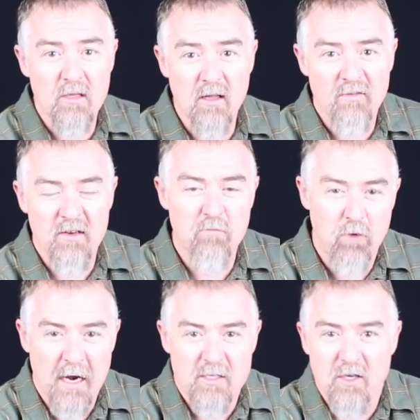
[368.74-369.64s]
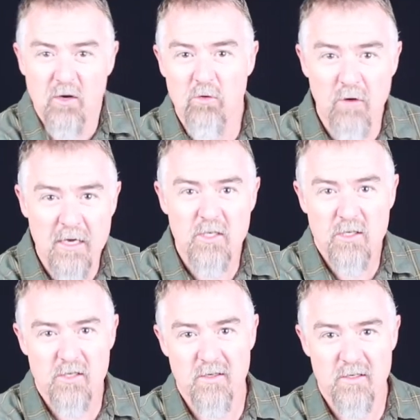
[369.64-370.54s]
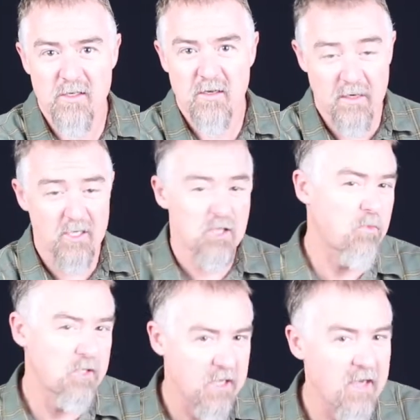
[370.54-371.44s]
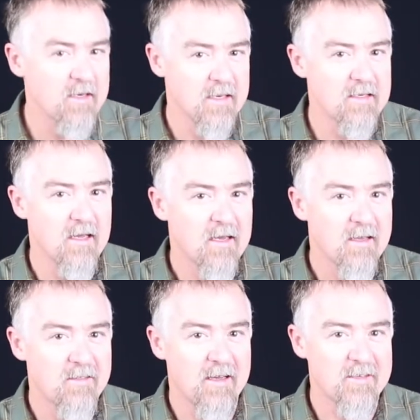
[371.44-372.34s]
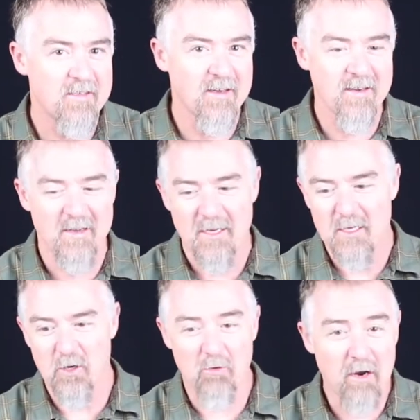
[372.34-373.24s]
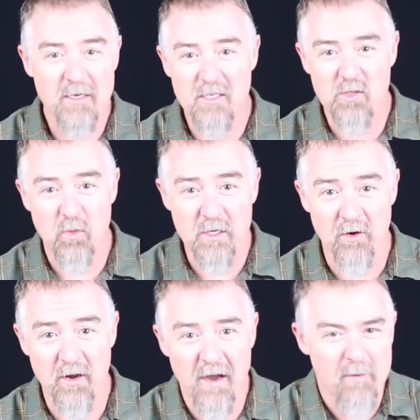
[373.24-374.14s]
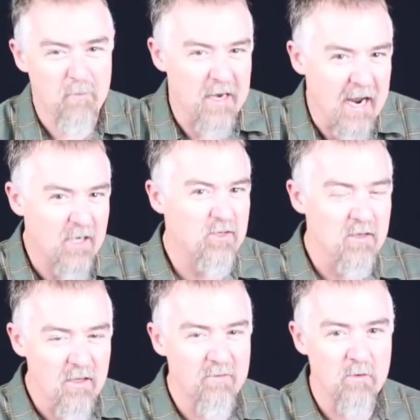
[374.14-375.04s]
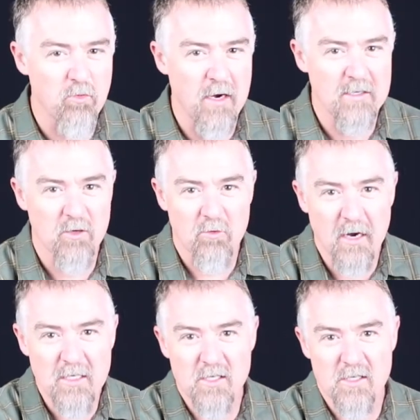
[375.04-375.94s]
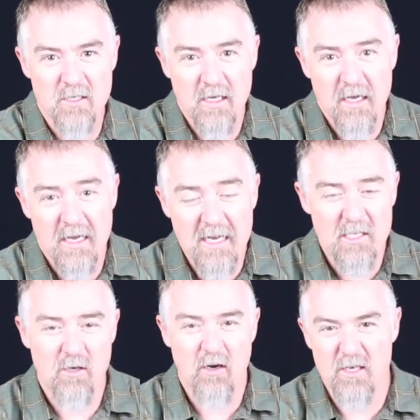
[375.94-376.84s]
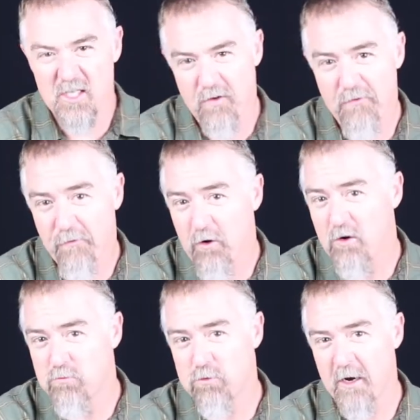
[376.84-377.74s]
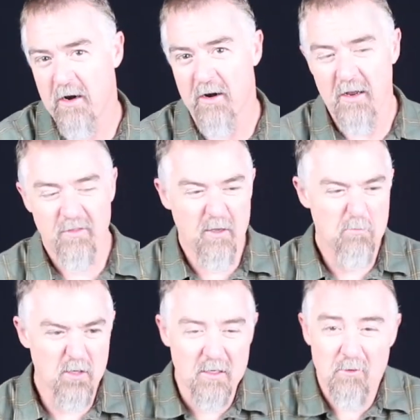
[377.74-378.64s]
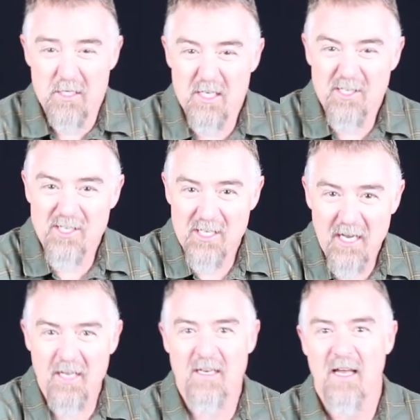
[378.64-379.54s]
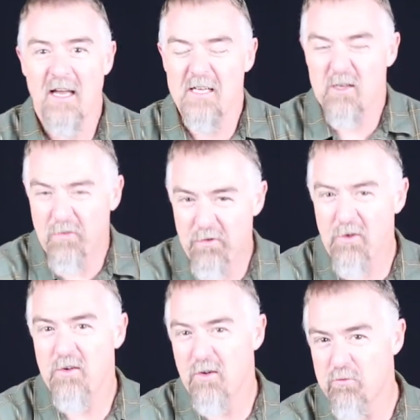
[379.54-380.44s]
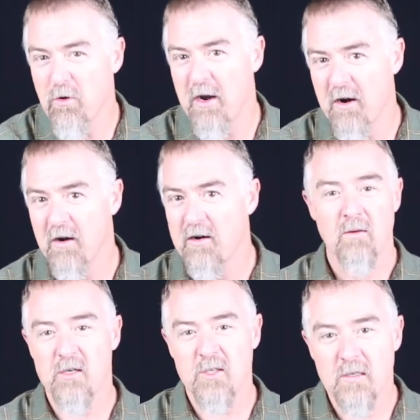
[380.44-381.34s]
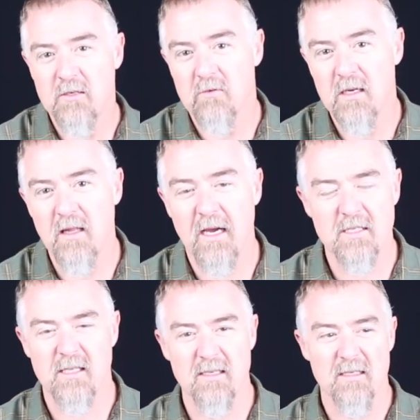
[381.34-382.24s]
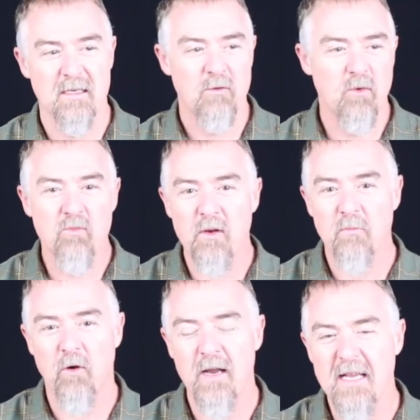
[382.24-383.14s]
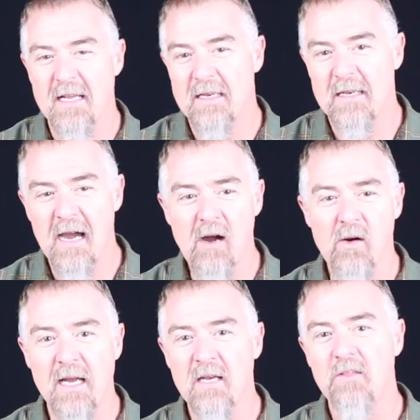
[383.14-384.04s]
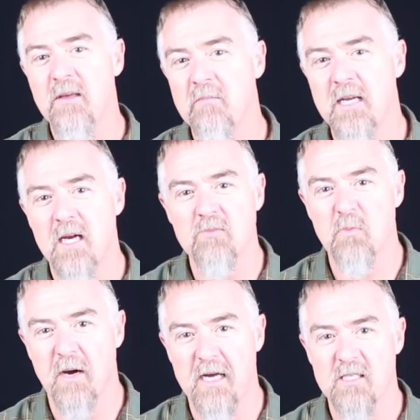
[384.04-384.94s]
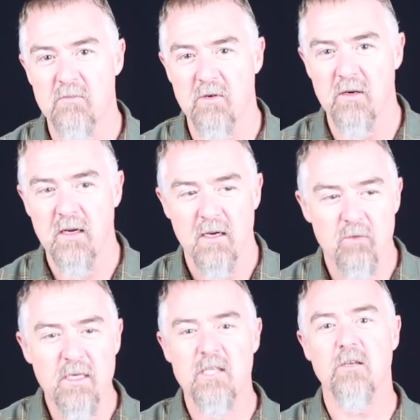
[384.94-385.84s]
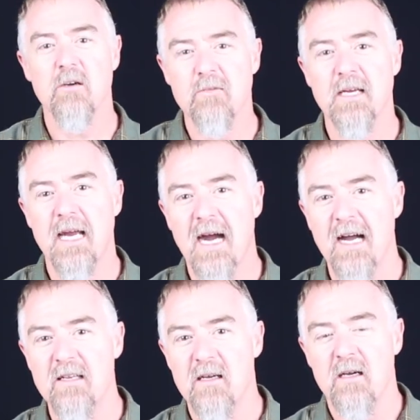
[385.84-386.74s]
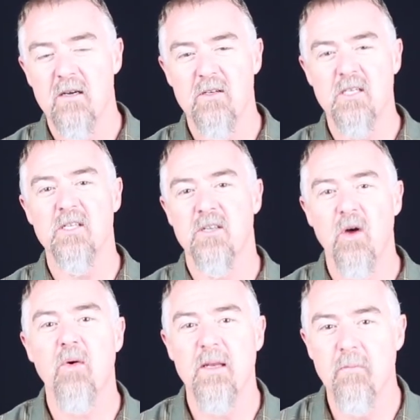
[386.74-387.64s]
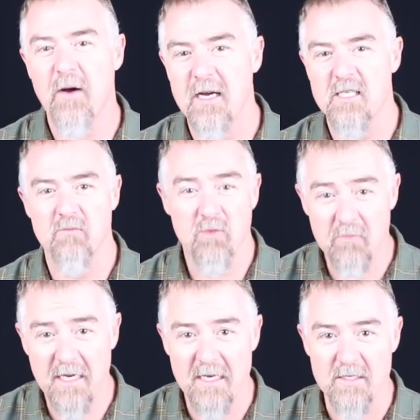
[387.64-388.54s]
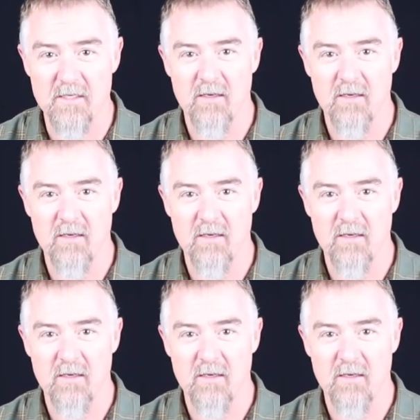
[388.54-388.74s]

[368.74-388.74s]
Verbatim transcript: living practical righteousness, not just pretending that uh, you're righteous when you're not, but actually living practical righteousness, he saw as a fruit of prayer, the ability to resist sin as a fruit of prayer. We also need to realize that when we pray now, anything becomes possible. We serve a God who doesn't know what impossible means.